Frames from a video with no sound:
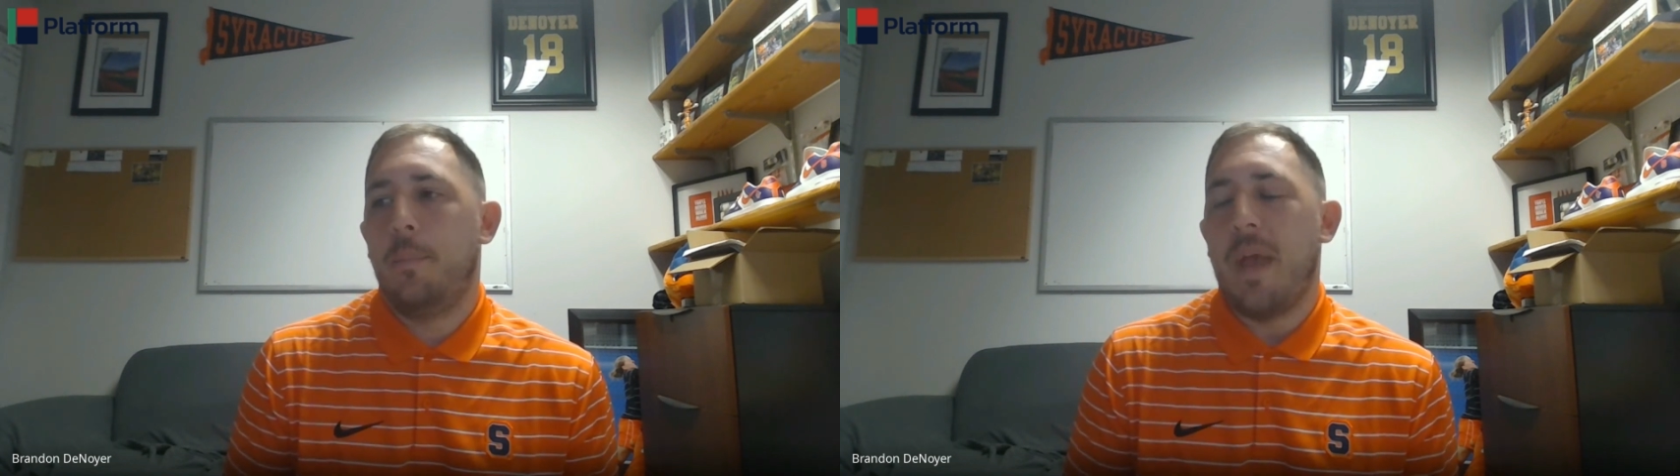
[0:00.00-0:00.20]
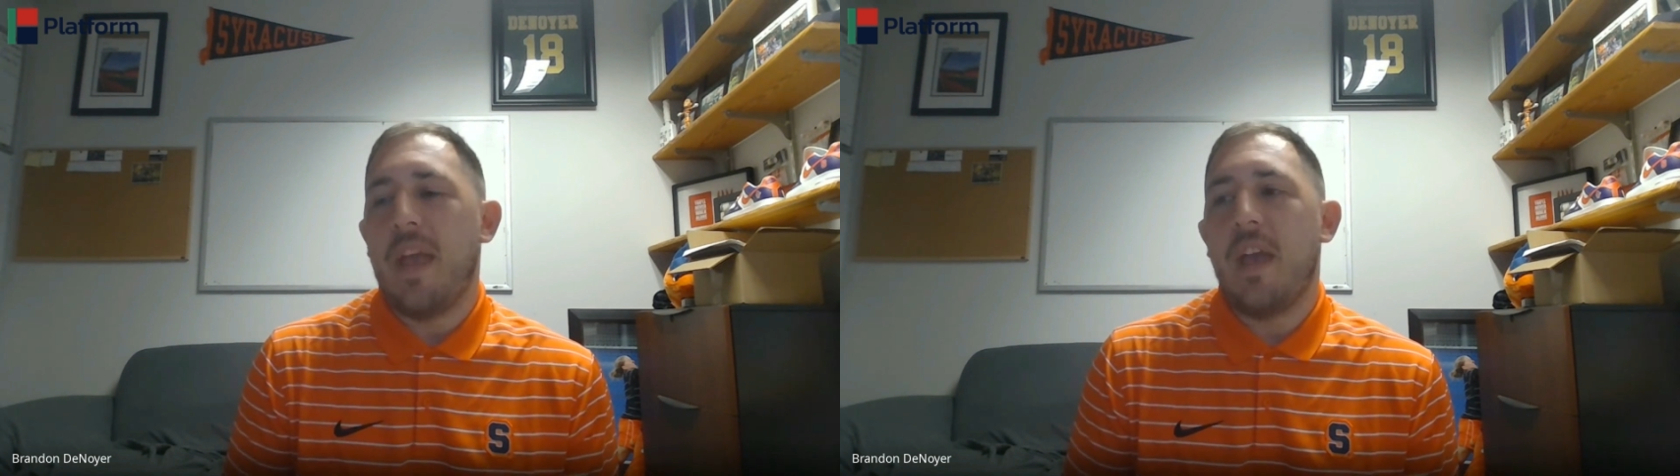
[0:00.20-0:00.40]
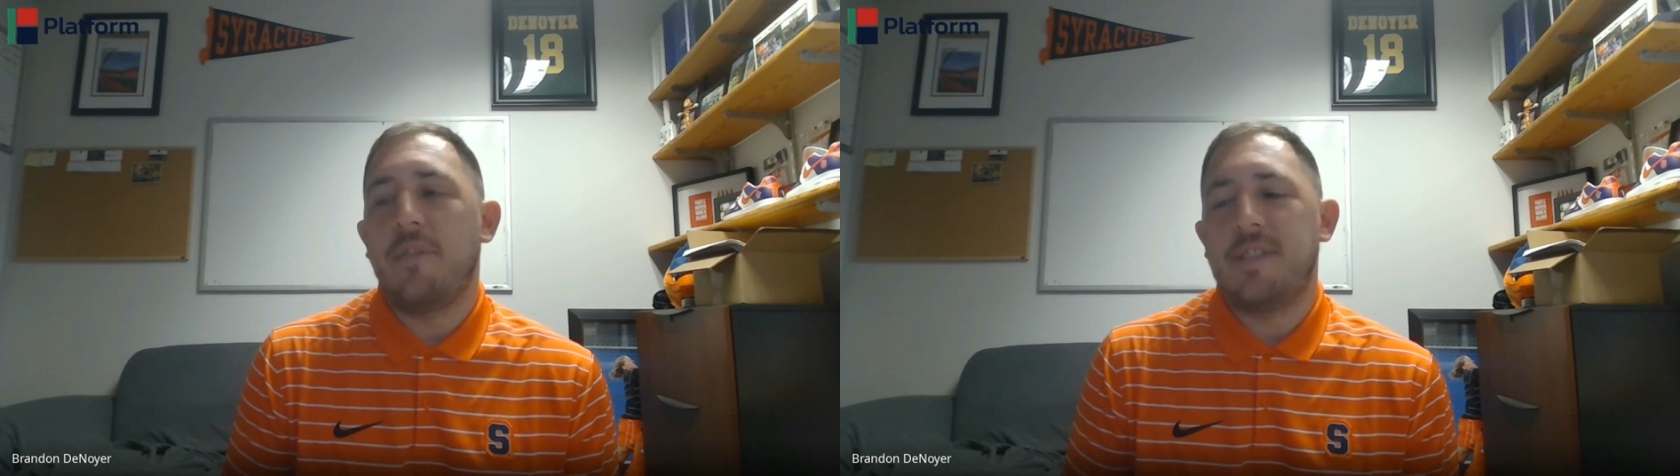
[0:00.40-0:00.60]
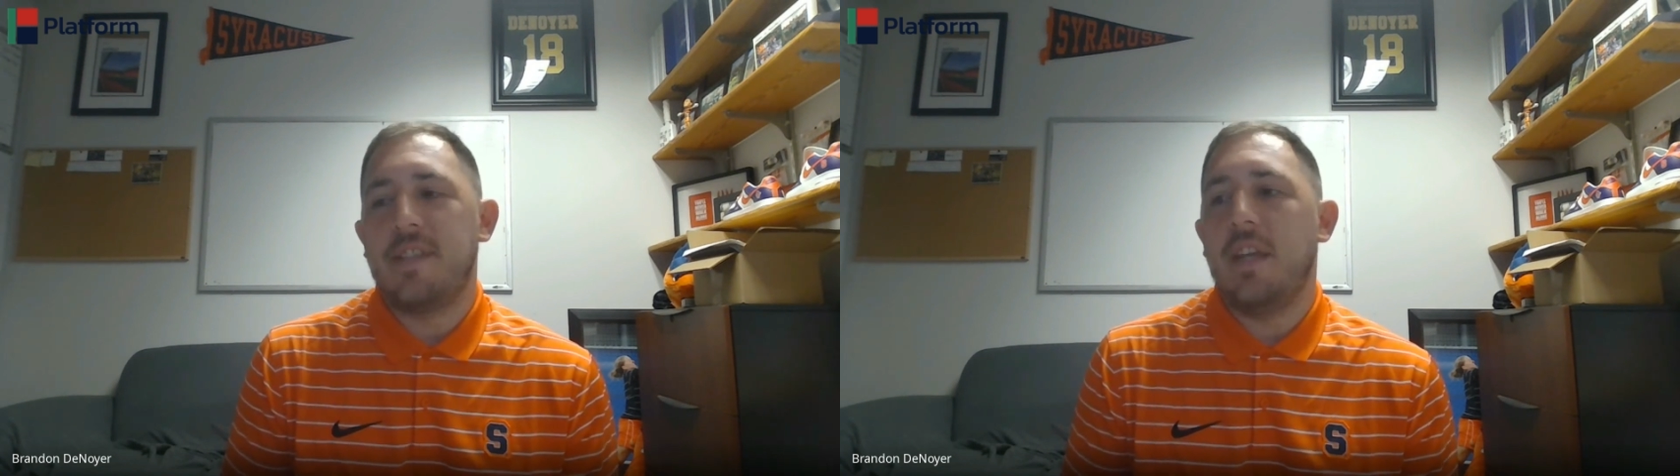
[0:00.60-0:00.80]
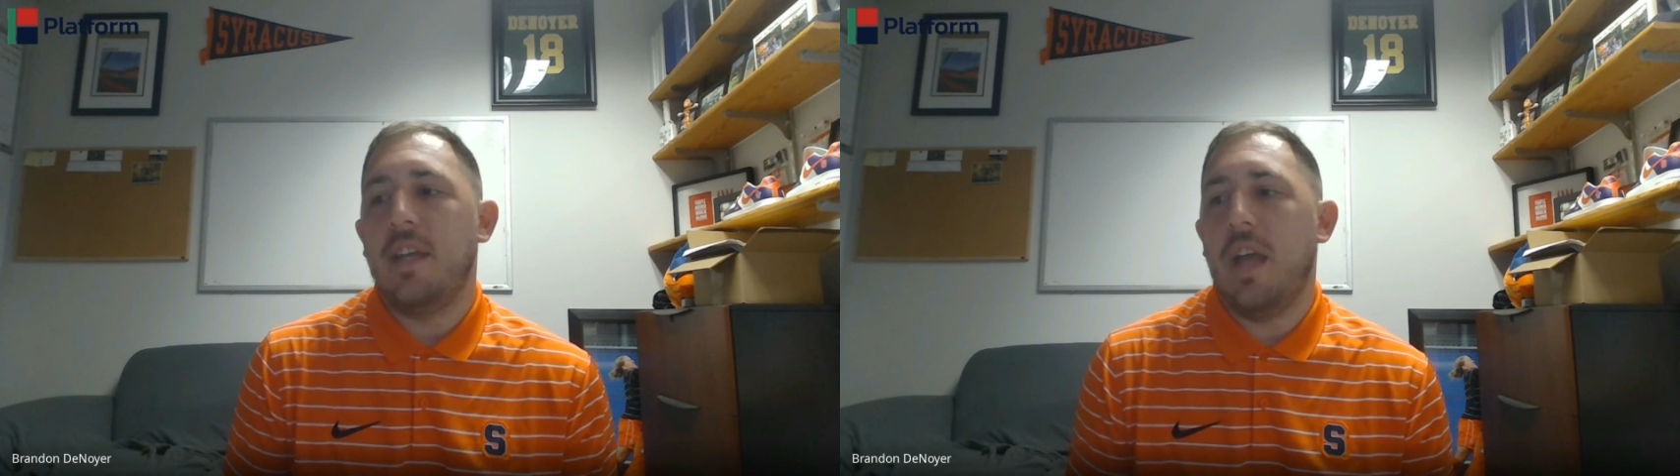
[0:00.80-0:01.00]
Bay
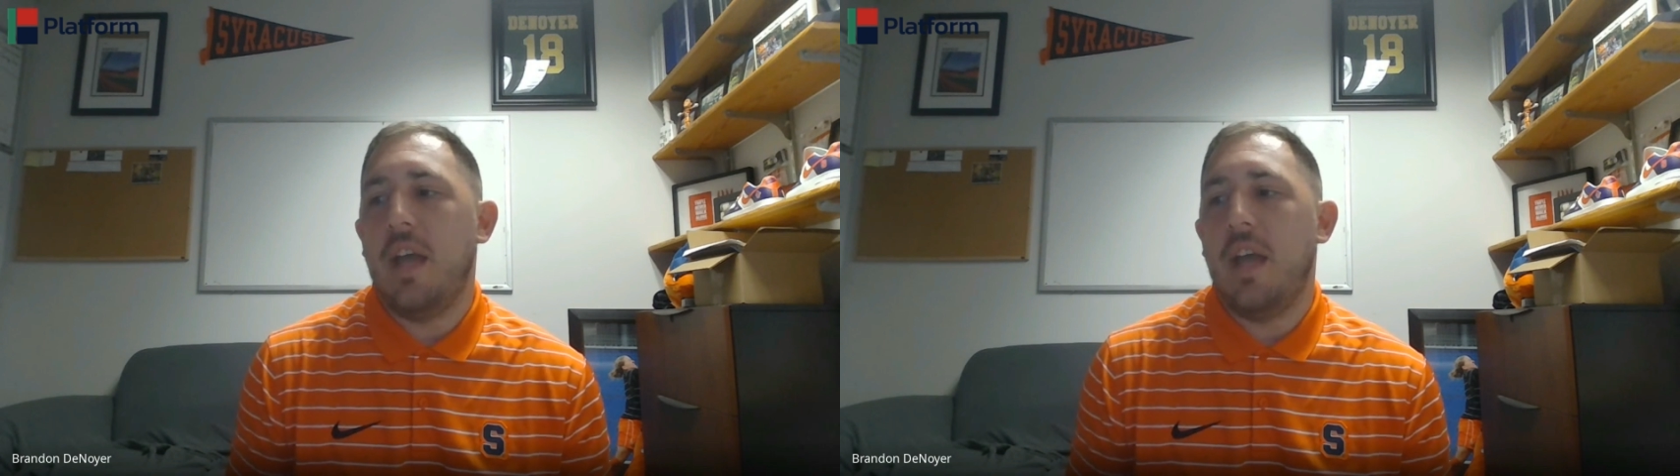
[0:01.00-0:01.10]
FC,